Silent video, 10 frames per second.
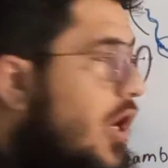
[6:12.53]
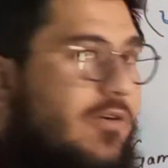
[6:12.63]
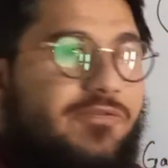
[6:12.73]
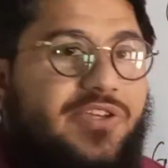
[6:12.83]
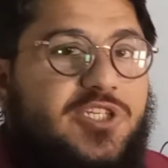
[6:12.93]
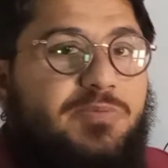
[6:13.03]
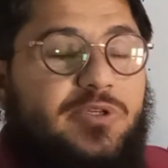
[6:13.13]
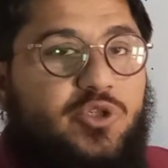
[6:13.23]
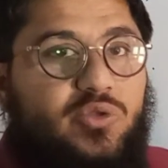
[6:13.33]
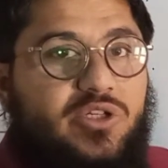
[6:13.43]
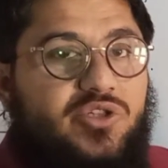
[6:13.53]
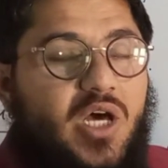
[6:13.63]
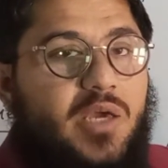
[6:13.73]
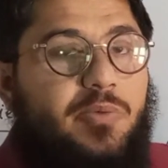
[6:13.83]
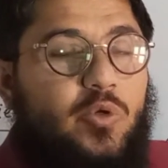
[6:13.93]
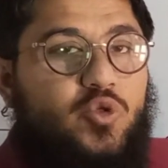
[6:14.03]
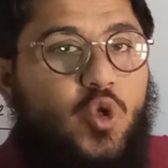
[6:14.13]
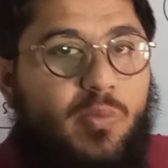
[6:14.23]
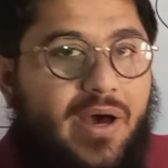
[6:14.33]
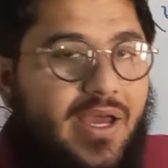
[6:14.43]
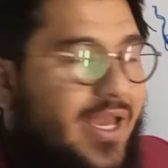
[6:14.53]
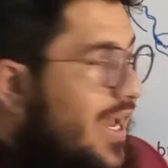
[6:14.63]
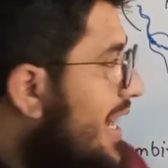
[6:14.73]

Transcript: of this particular trypanosoma